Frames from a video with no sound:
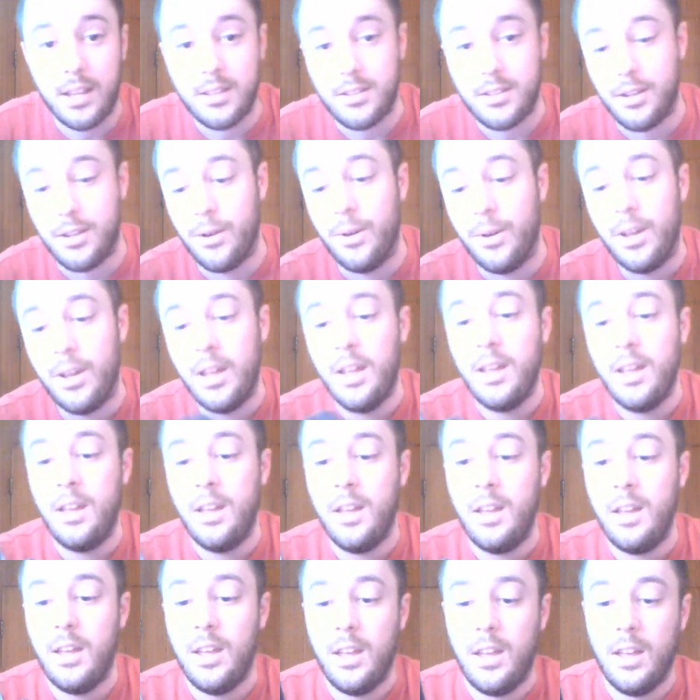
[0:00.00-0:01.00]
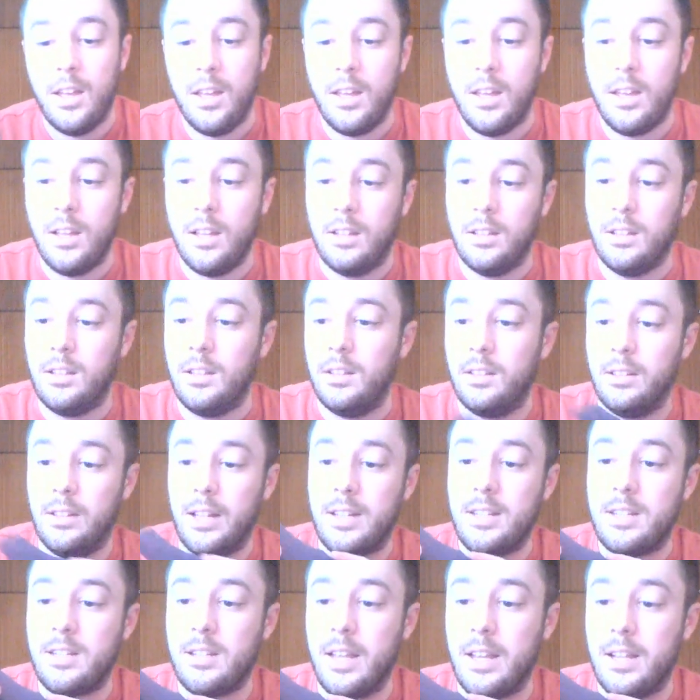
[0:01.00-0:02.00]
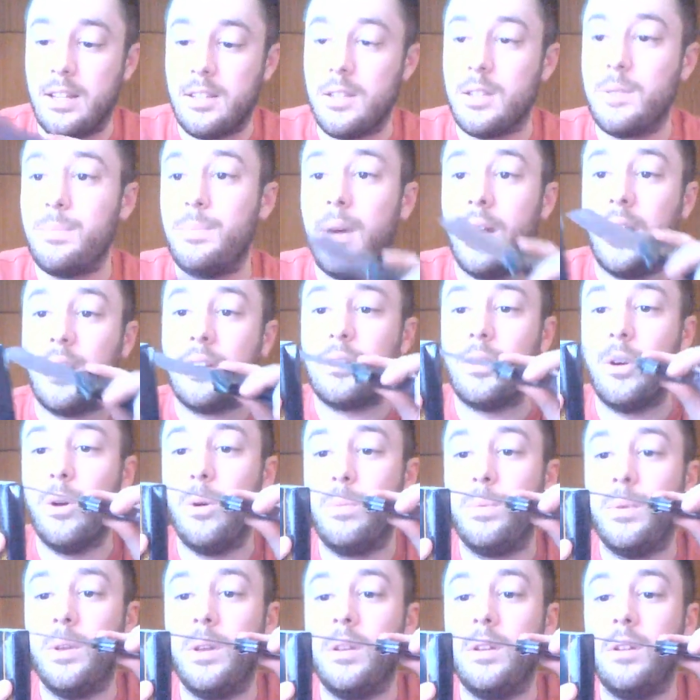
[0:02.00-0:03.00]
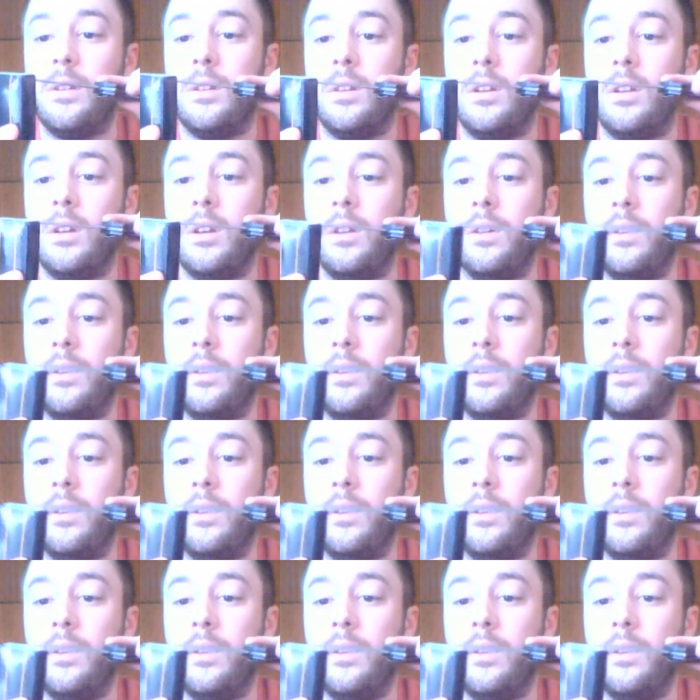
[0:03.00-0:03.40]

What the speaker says: So let's slice this box open